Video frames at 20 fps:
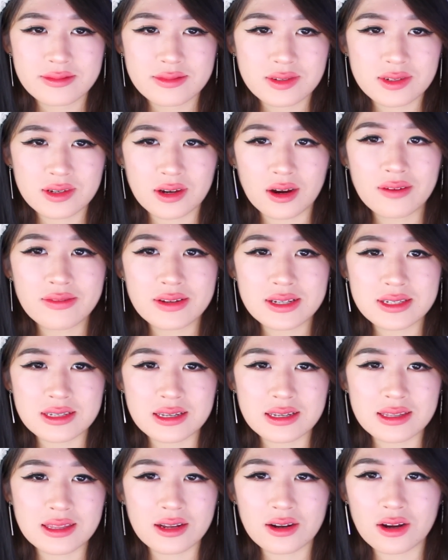So
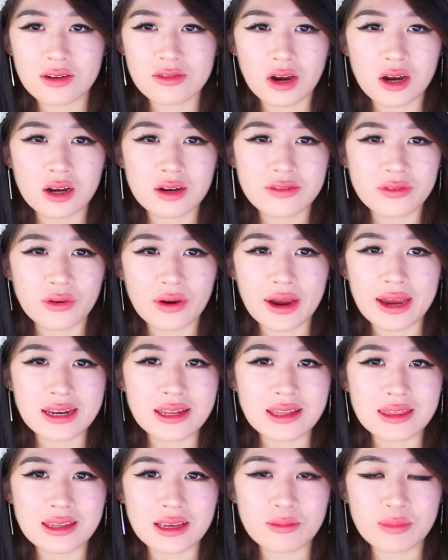obviously they're not wrong for
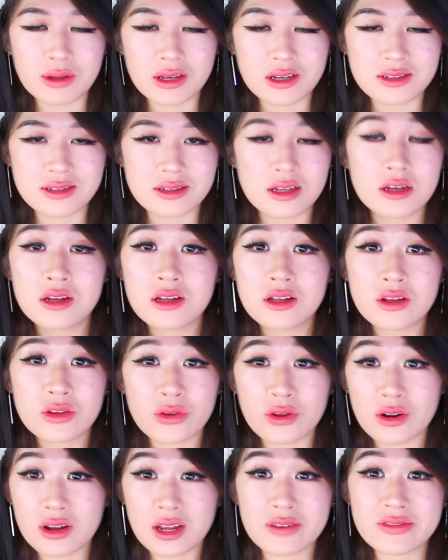anything because
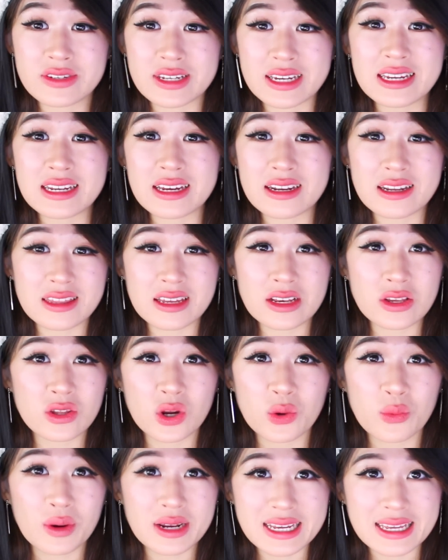you don't have to eat anything you
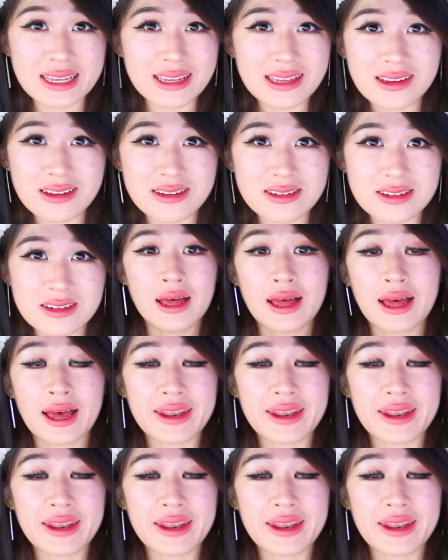don't want to eat.